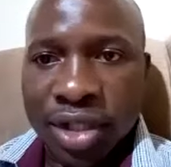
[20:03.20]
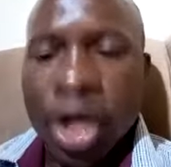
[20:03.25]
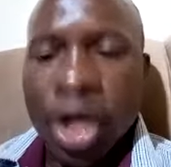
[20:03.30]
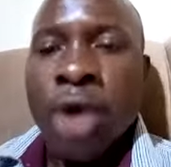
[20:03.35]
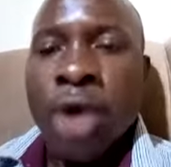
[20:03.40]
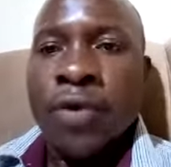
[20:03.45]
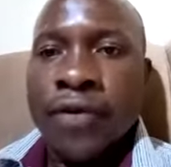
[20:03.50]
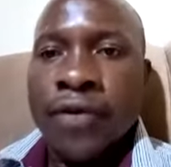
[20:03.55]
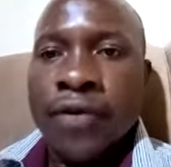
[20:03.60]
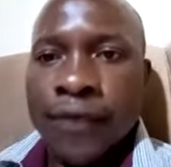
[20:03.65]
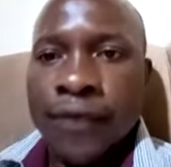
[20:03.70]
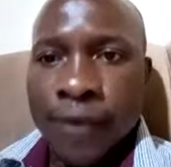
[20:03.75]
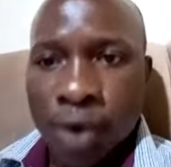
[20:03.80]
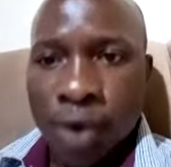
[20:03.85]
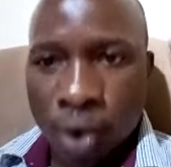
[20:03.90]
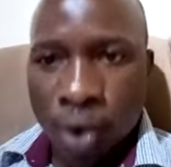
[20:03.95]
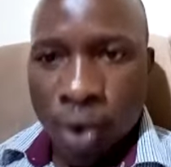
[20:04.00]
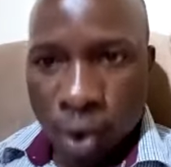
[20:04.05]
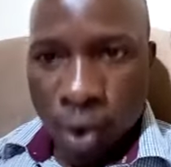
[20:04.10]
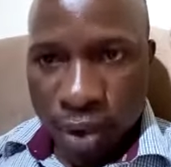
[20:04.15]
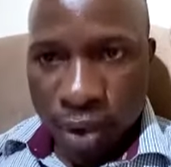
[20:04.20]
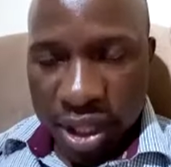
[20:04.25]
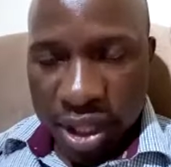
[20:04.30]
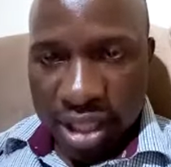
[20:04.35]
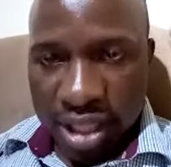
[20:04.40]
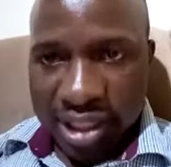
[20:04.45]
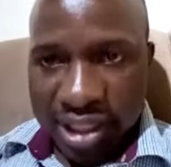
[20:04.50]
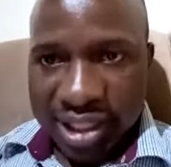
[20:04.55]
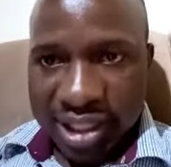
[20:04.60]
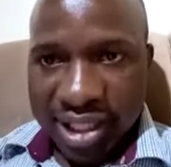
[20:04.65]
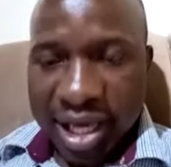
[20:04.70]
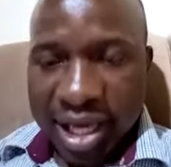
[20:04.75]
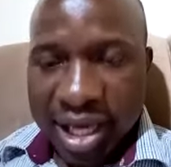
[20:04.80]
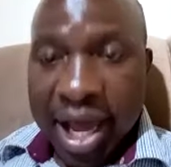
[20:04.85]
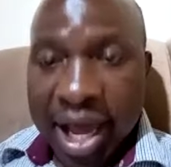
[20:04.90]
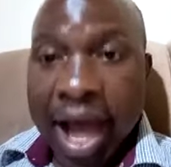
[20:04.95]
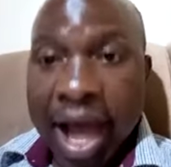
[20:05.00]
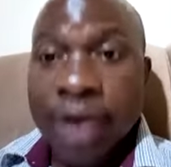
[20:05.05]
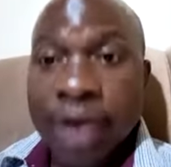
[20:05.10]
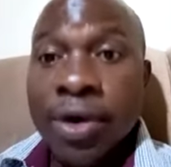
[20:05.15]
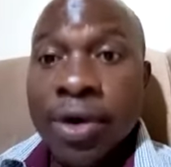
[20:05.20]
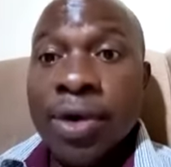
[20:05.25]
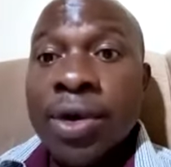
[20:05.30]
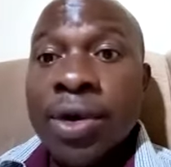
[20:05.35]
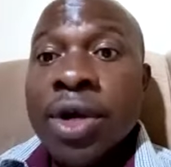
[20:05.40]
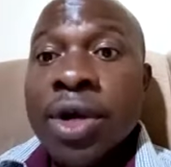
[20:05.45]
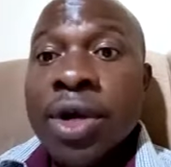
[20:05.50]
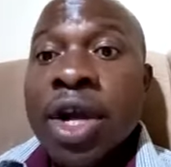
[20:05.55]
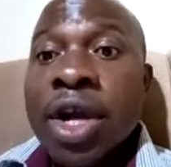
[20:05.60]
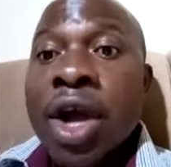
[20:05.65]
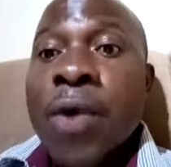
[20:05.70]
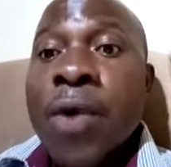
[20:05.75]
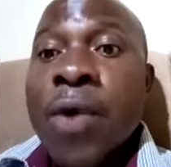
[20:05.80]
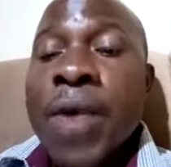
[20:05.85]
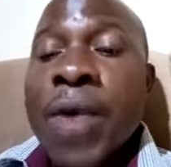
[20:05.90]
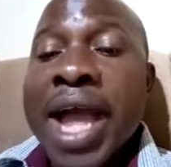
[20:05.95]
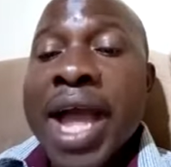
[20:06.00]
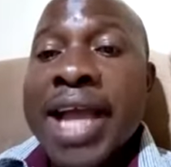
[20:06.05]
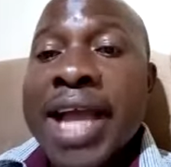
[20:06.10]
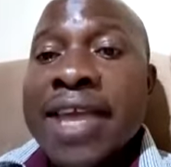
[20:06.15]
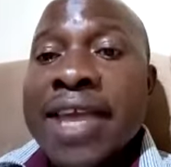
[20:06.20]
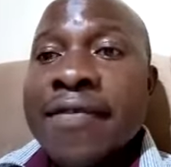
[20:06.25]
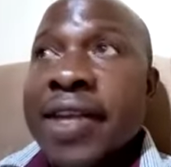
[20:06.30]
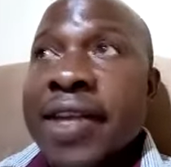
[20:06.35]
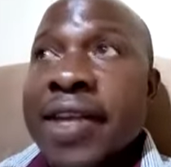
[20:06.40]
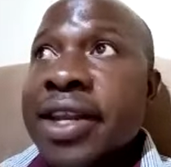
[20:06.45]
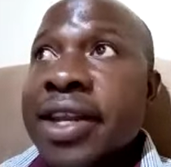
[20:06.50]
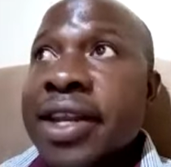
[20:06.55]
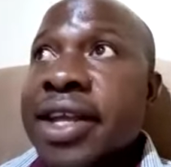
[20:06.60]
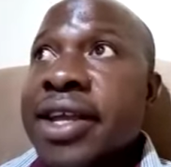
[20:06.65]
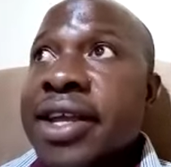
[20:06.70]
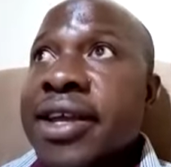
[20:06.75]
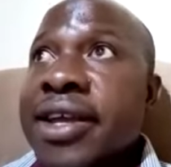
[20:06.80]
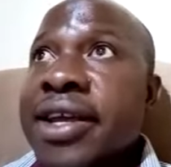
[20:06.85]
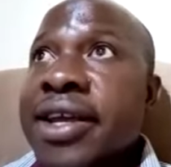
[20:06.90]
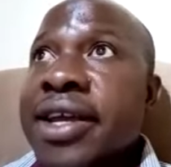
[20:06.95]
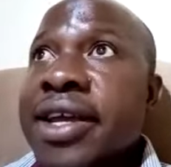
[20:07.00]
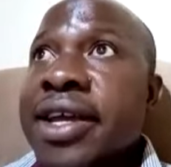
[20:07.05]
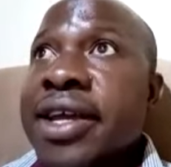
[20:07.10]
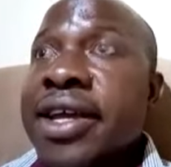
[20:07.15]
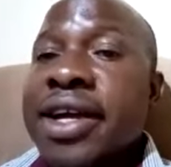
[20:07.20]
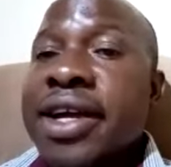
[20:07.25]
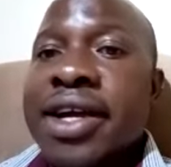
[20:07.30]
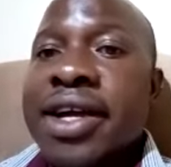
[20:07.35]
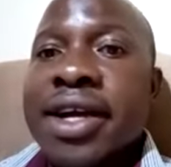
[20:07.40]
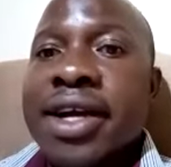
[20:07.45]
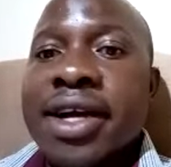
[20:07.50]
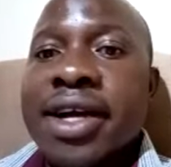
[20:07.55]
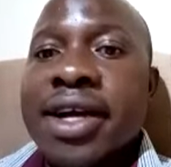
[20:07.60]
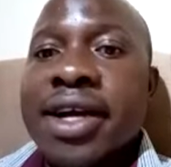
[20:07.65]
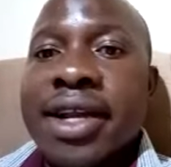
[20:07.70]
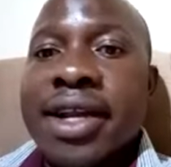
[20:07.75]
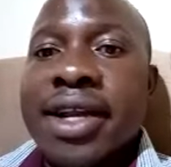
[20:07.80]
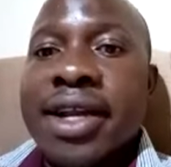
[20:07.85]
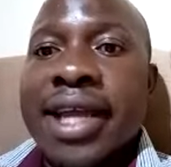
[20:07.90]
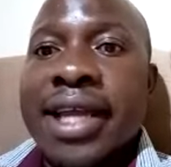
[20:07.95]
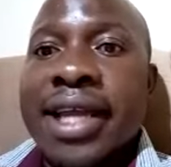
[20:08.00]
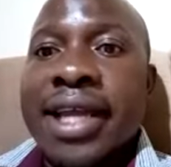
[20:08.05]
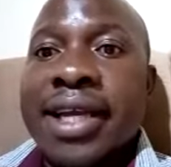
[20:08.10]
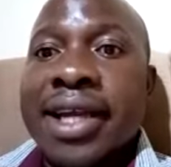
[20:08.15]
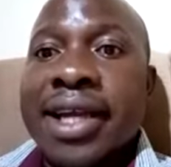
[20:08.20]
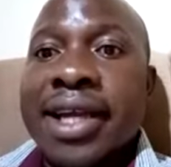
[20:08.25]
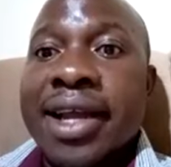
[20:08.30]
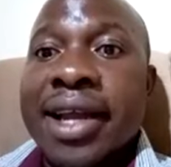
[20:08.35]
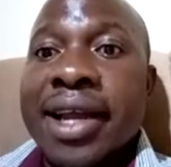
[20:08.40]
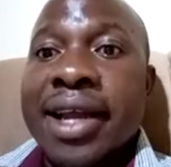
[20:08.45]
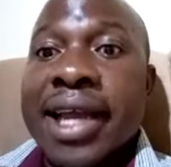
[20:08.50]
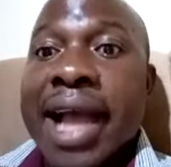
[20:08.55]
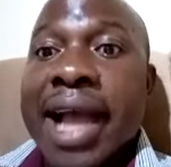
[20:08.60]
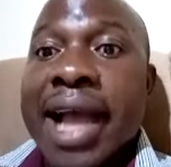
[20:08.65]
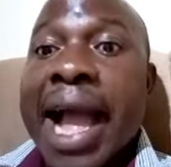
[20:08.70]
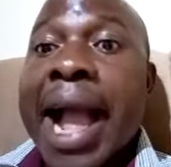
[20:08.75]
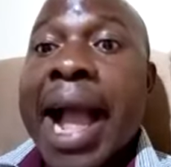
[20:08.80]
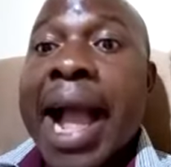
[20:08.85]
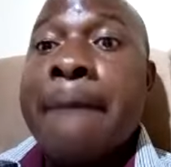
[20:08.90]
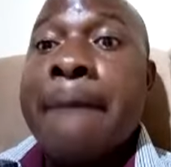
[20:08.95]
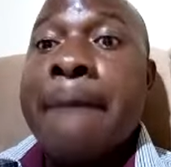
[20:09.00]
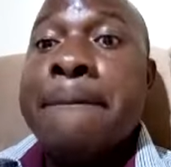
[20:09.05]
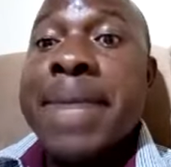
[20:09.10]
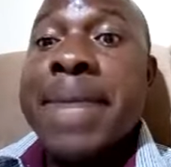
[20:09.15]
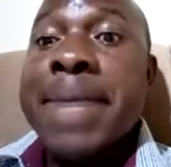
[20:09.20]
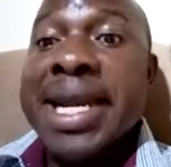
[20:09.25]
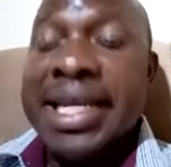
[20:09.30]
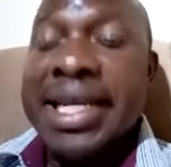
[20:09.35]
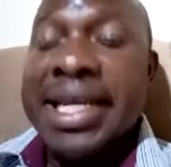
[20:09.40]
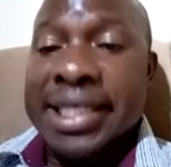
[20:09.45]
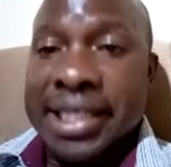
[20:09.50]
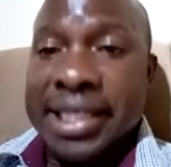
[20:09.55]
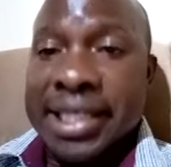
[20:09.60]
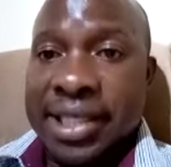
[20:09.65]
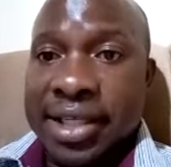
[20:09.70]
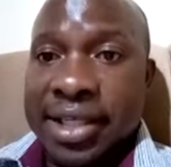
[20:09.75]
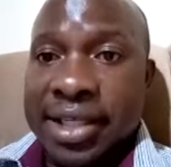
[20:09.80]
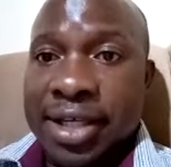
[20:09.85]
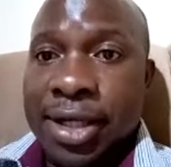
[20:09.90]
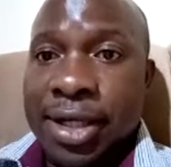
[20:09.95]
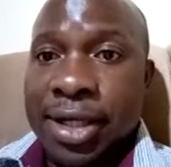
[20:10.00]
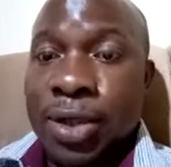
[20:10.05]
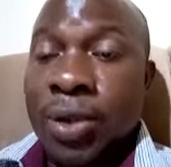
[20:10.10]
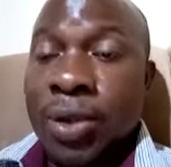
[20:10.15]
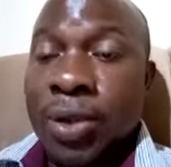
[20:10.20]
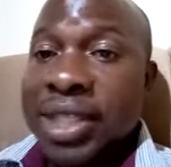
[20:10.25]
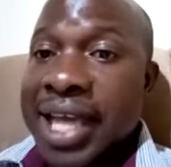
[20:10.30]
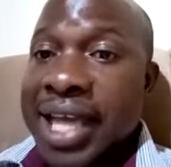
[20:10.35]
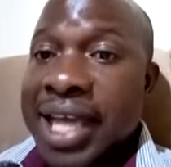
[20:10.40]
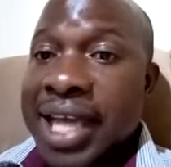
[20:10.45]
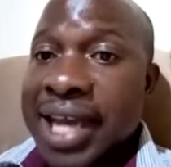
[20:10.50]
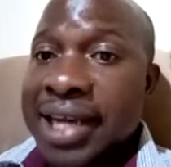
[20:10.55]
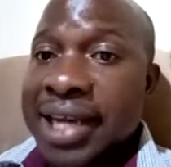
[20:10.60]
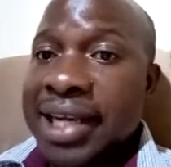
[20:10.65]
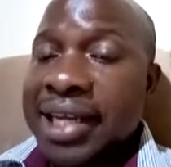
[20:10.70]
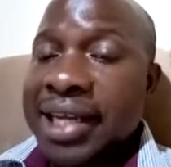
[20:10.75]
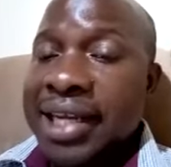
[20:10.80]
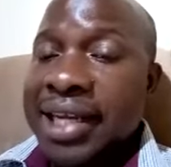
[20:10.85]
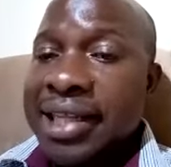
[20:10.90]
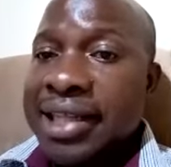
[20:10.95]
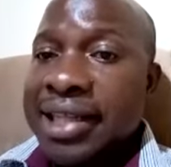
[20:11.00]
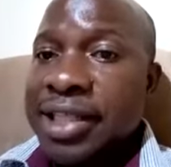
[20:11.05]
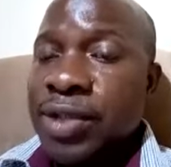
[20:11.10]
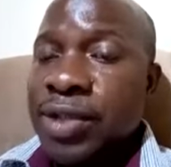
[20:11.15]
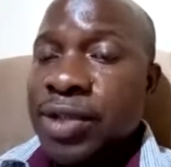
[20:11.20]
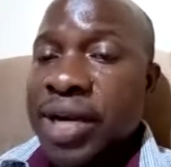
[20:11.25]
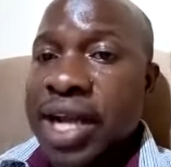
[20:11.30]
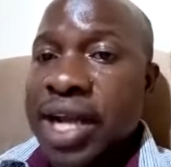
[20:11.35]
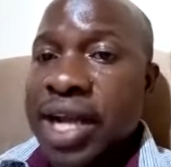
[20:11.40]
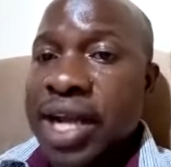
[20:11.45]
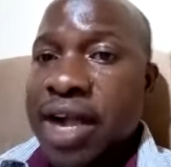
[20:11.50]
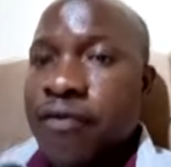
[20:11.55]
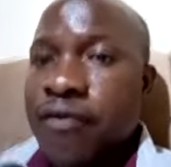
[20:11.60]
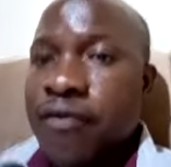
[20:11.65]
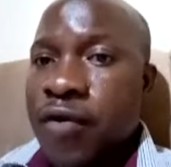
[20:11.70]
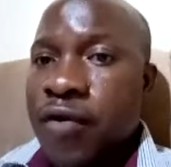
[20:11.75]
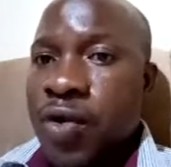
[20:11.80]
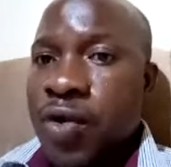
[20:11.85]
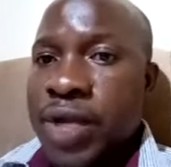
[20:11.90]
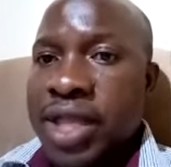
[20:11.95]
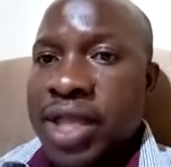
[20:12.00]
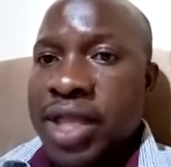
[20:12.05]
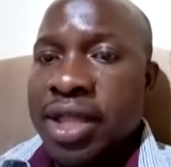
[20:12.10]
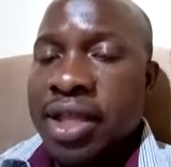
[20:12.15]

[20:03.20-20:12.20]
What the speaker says: we flow with it. And you know, we are given like an ability to tell this one I can flow with.